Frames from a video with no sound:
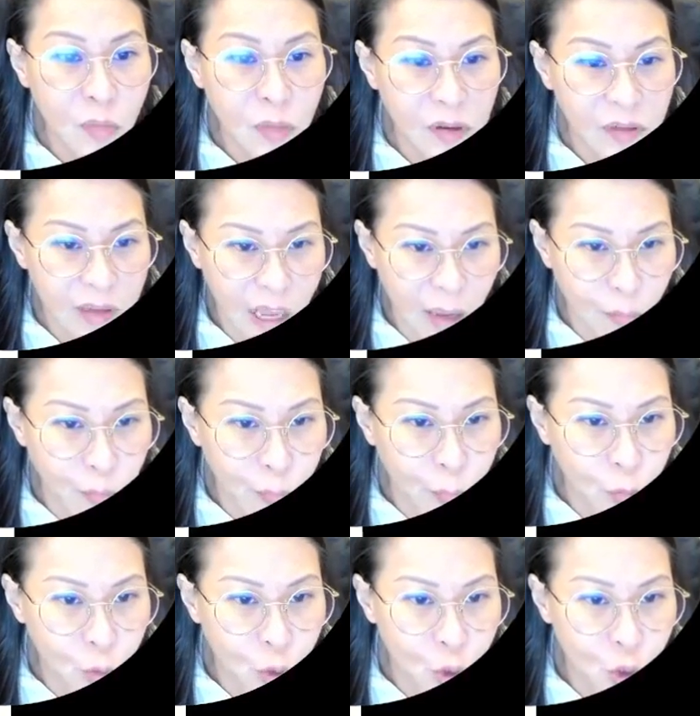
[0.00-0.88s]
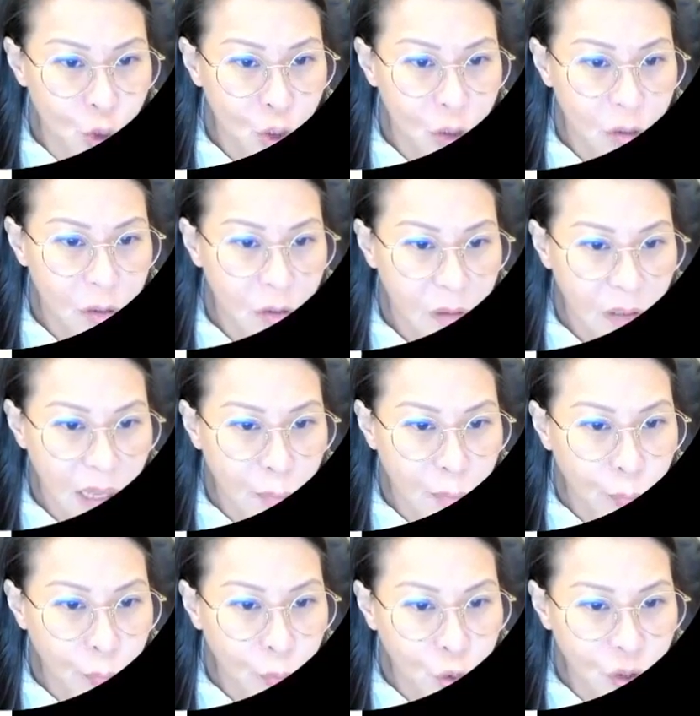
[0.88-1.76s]
means can push, can
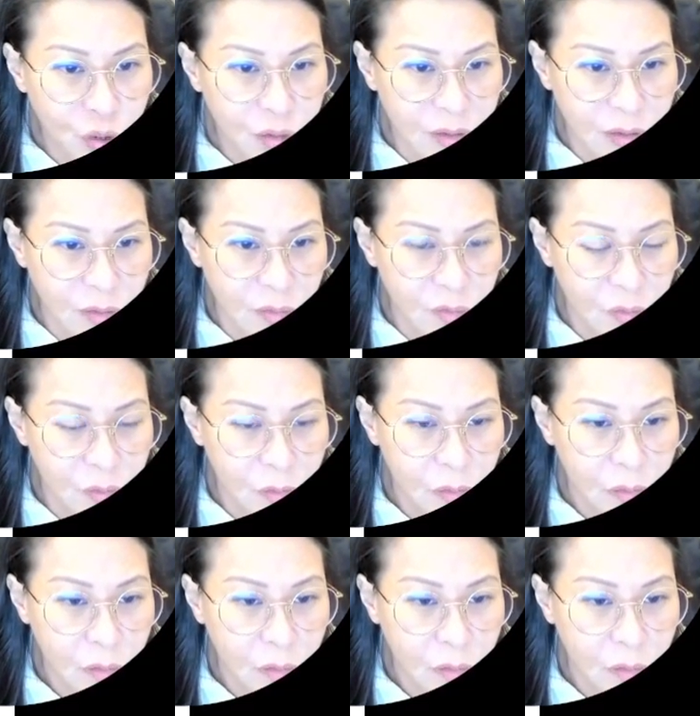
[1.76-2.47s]
push sales.